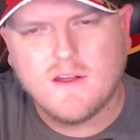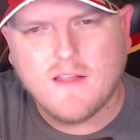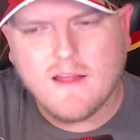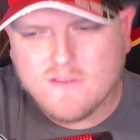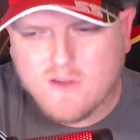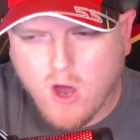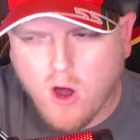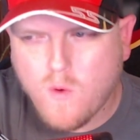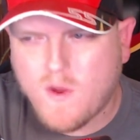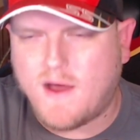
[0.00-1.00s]
Let's
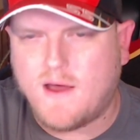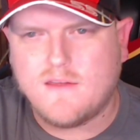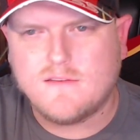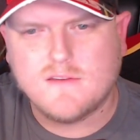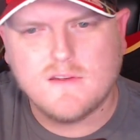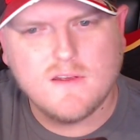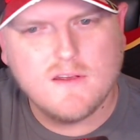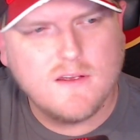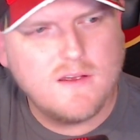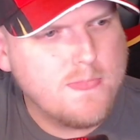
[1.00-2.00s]
go, guys.
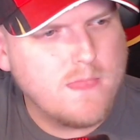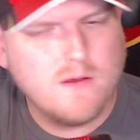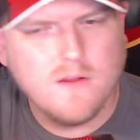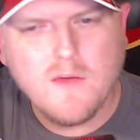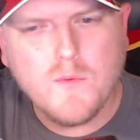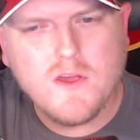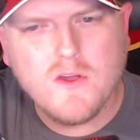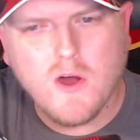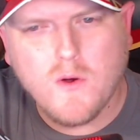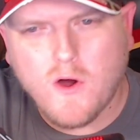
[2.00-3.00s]
Then we can
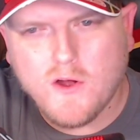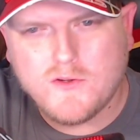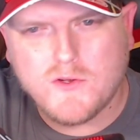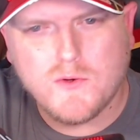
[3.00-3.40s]
go on to